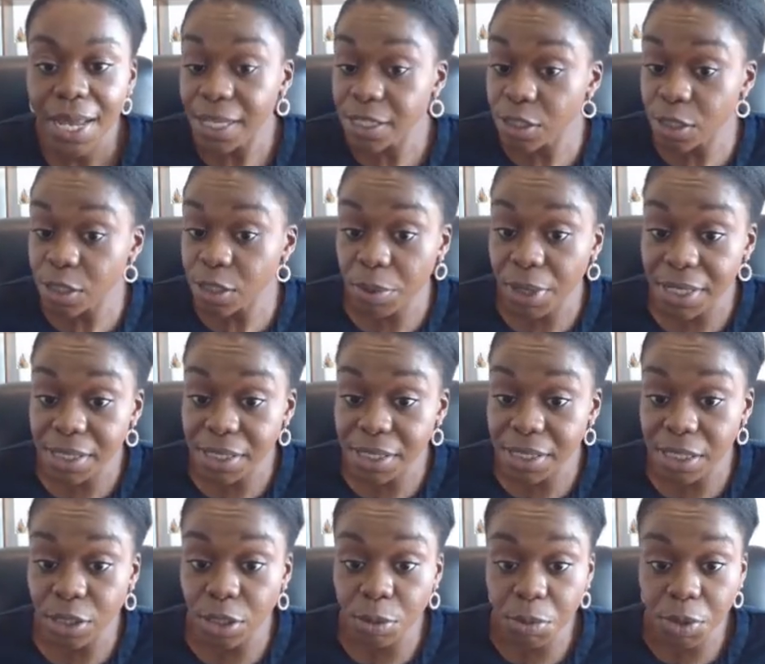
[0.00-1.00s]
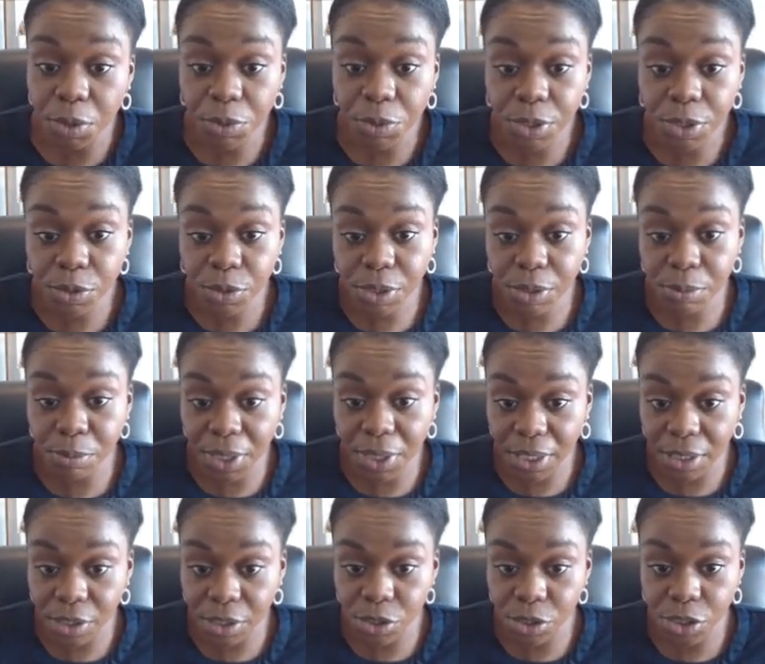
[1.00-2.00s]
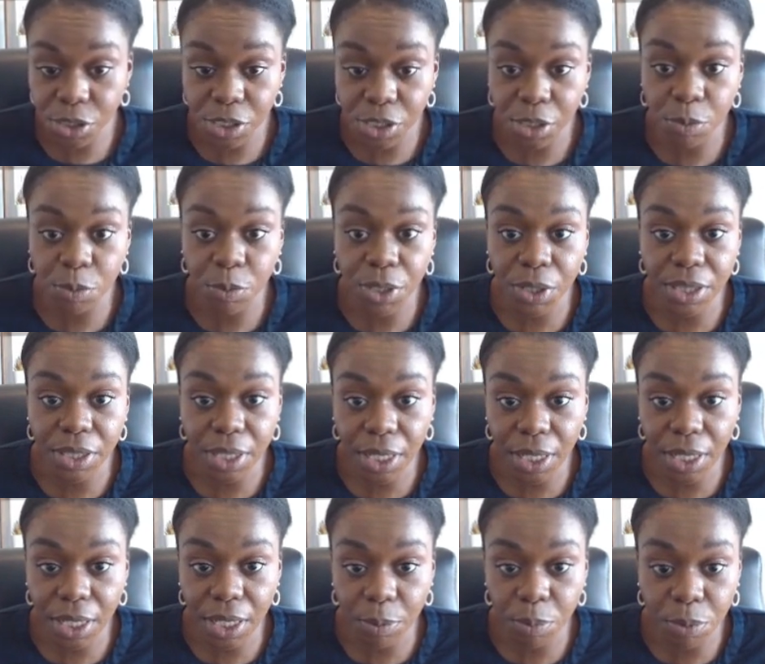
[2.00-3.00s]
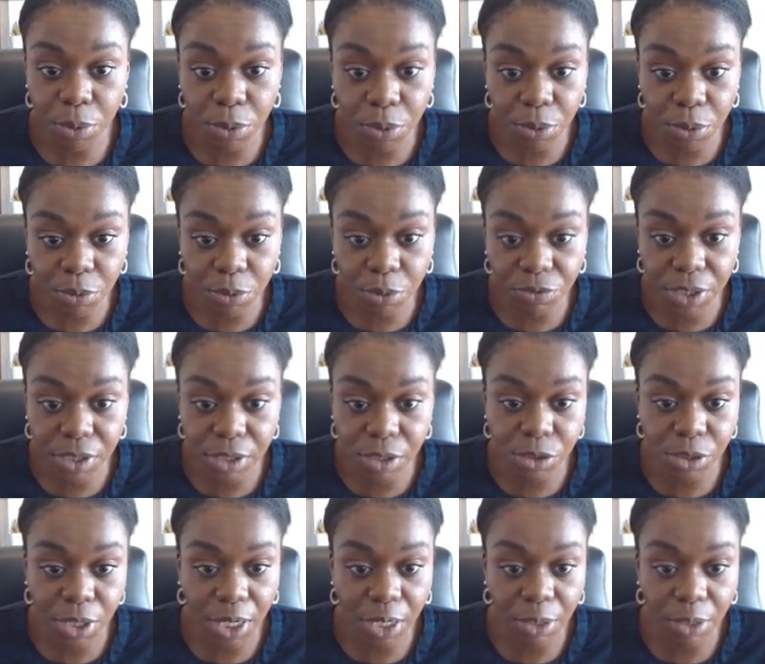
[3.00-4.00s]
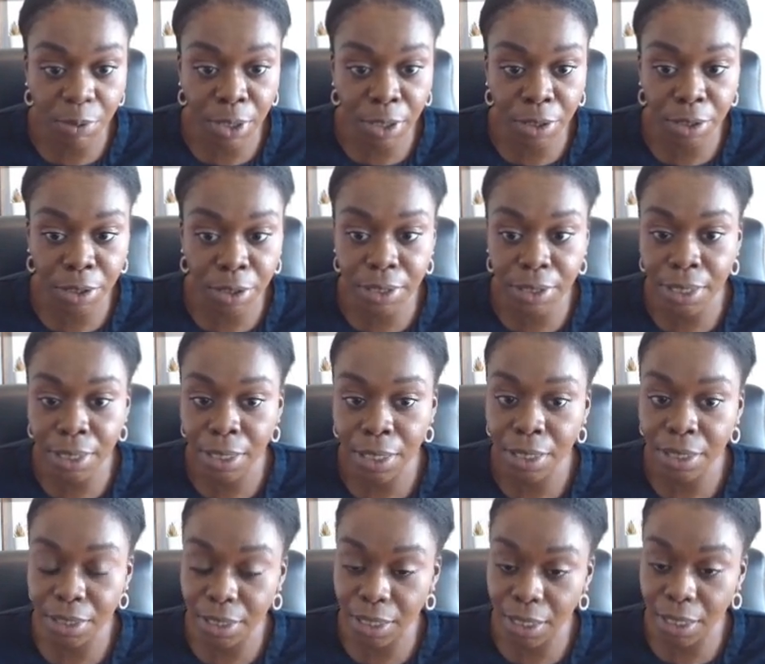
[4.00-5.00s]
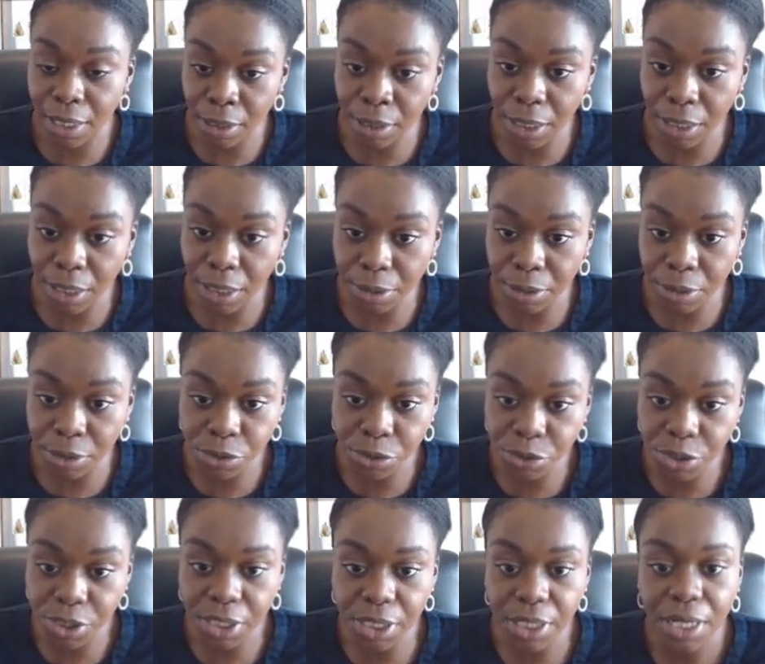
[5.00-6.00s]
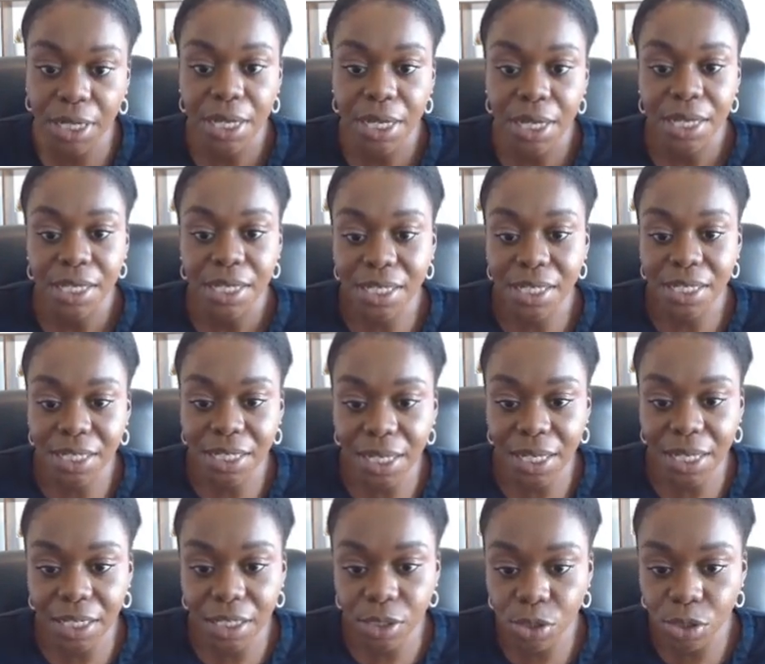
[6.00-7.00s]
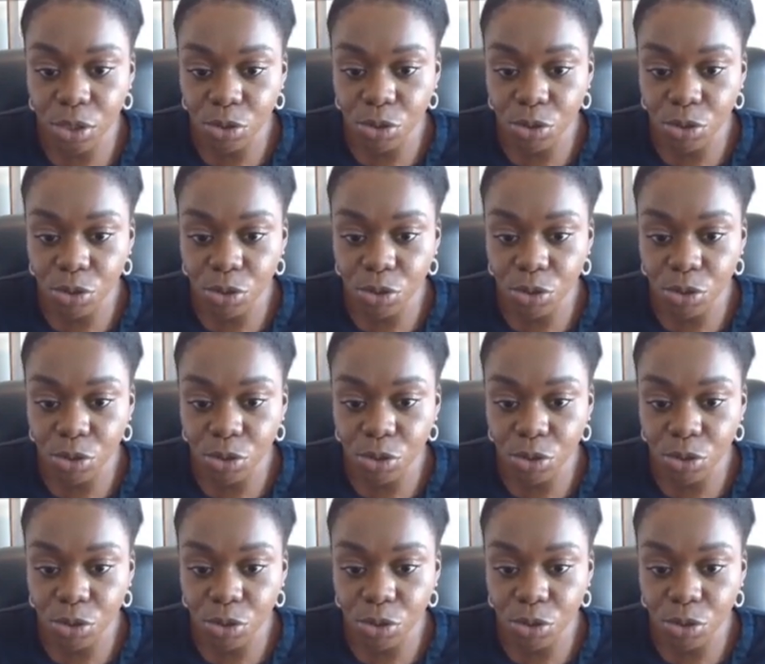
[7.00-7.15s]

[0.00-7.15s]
Enterprising human resource manager with a proven track record in the healthcare industry, dedicated to